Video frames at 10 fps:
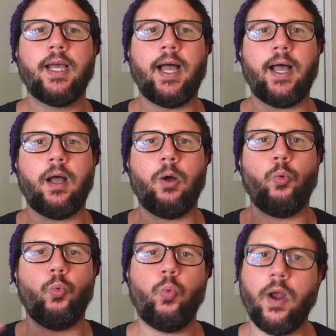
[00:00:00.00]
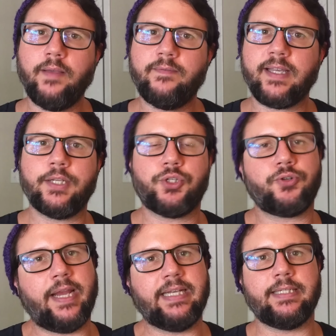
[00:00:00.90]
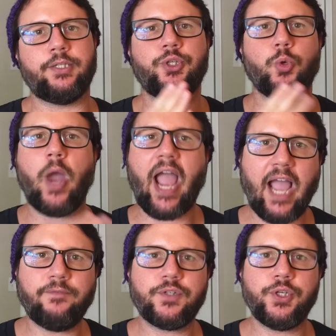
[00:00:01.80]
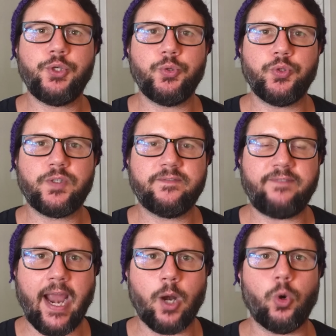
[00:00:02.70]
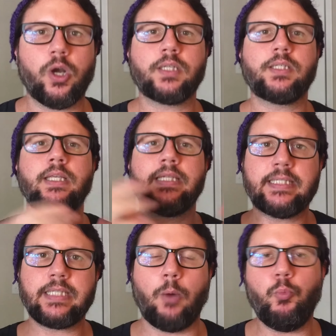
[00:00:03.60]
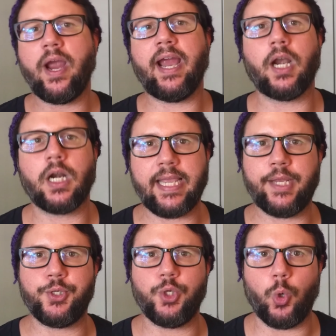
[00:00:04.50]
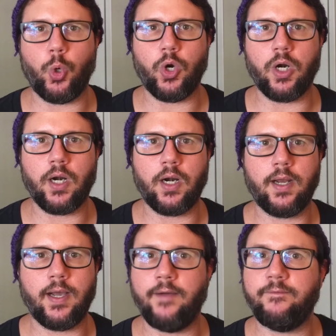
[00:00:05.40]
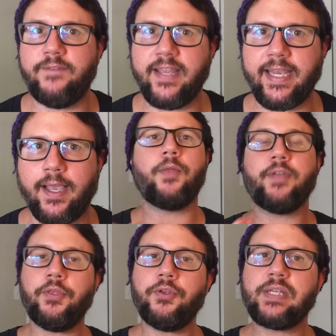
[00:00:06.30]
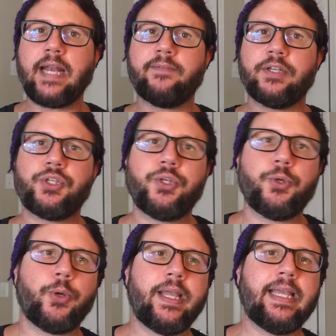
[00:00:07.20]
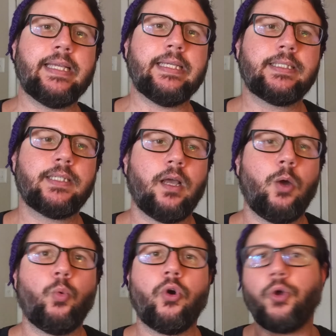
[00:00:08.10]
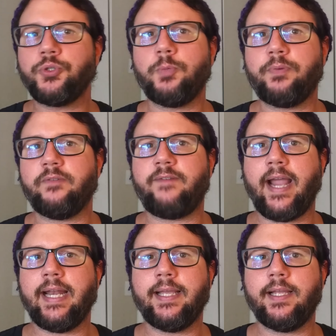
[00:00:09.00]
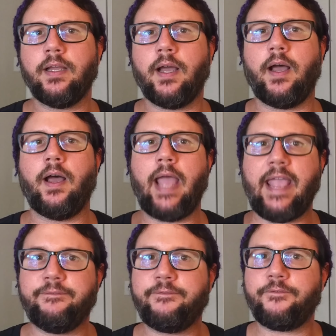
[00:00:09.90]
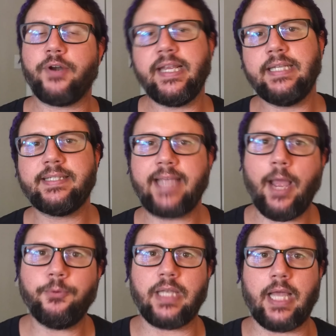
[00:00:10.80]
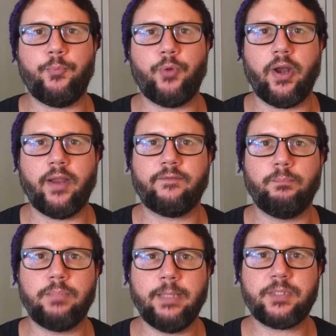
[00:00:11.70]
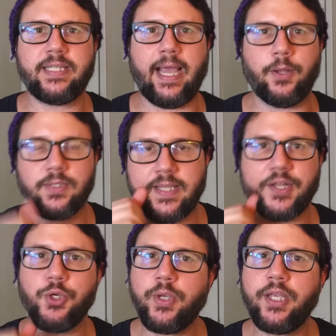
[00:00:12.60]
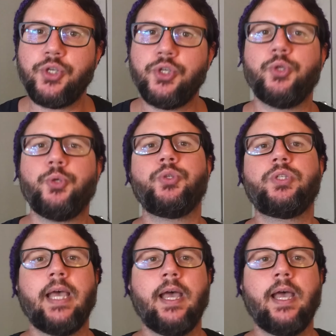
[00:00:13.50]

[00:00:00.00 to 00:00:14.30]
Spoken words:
one of the constraints is you have to use fireworks somewhere in your video. The other side of it too is we're also providing a free sound library from Blipsounds that you can use